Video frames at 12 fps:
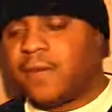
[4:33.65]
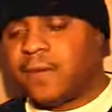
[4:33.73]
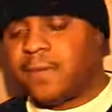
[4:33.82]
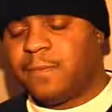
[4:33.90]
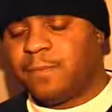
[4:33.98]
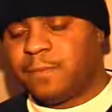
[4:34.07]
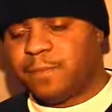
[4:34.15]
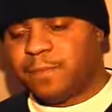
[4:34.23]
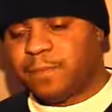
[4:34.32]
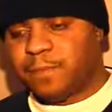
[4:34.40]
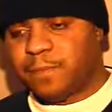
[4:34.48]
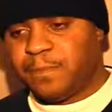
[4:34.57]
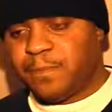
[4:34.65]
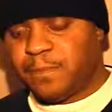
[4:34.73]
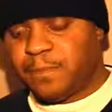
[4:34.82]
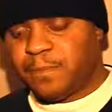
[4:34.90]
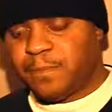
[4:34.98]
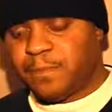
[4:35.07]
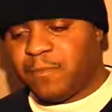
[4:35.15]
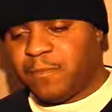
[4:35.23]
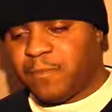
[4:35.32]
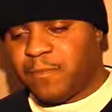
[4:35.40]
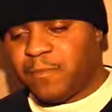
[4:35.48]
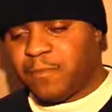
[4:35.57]
So lastly, did
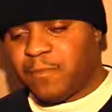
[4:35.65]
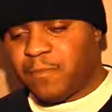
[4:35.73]
G-Dep,